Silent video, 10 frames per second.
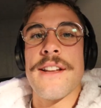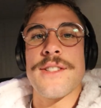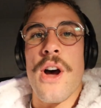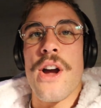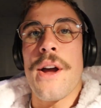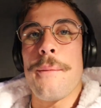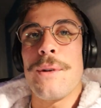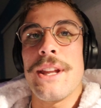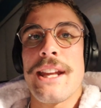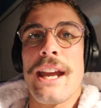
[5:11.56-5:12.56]
So I'm
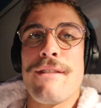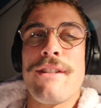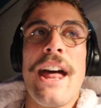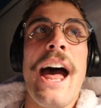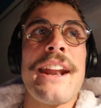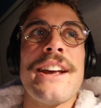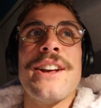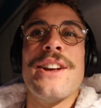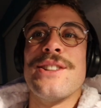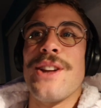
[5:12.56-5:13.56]
really keen for that.
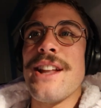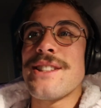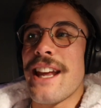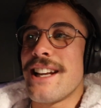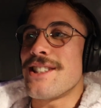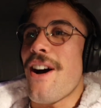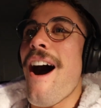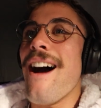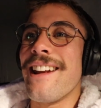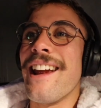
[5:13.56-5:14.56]
So that's
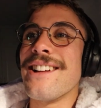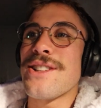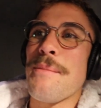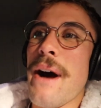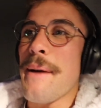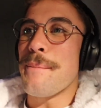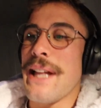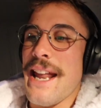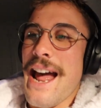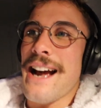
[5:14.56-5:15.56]
exciting. So I might
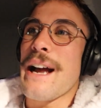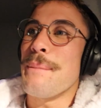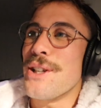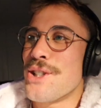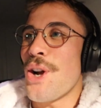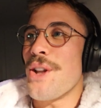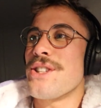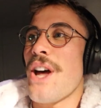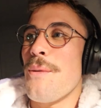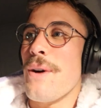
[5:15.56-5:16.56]
plan out a couple of
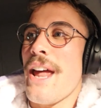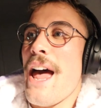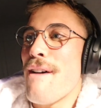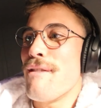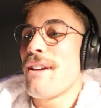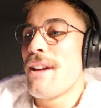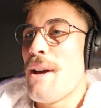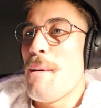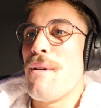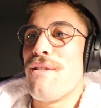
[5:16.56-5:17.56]
shots that I want to have
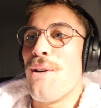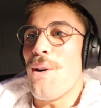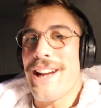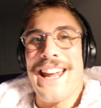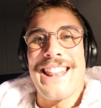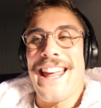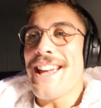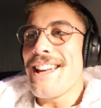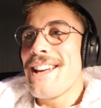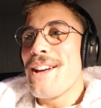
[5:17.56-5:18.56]
before I get
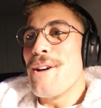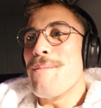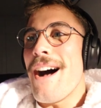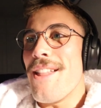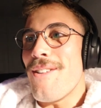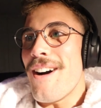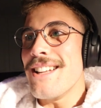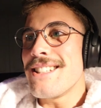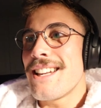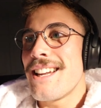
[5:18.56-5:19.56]
there. But
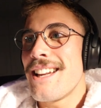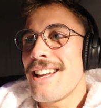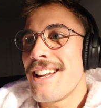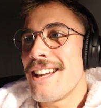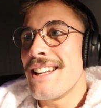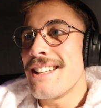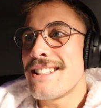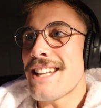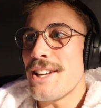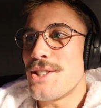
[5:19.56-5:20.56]
otherwise,
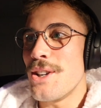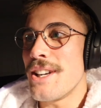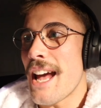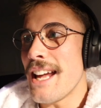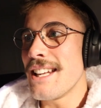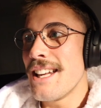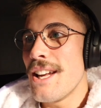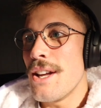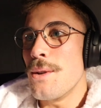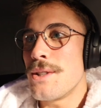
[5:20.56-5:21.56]
stay tuned, gang.
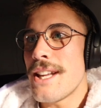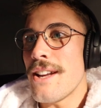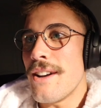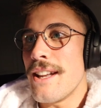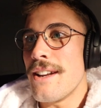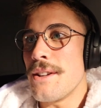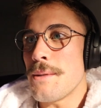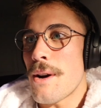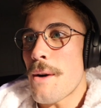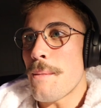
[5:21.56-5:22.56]
You'll see it on here as
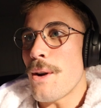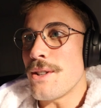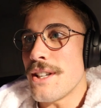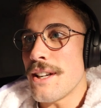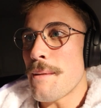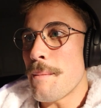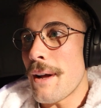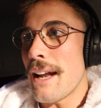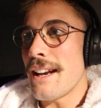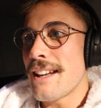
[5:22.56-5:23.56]
well. I'll post it.
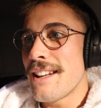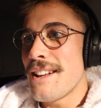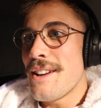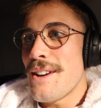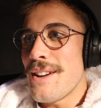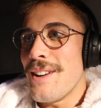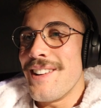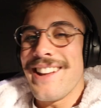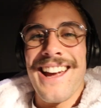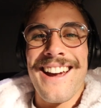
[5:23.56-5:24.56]
But
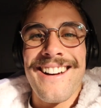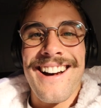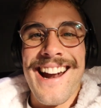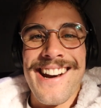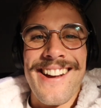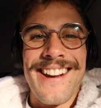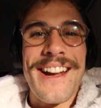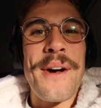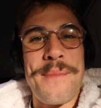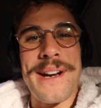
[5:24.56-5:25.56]
yeah, I don't know.
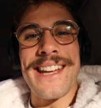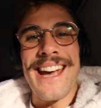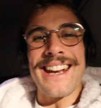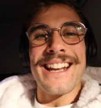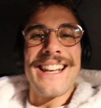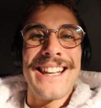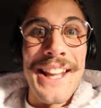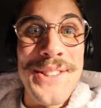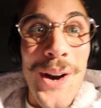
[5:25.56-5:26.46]
Pretty keen. Let's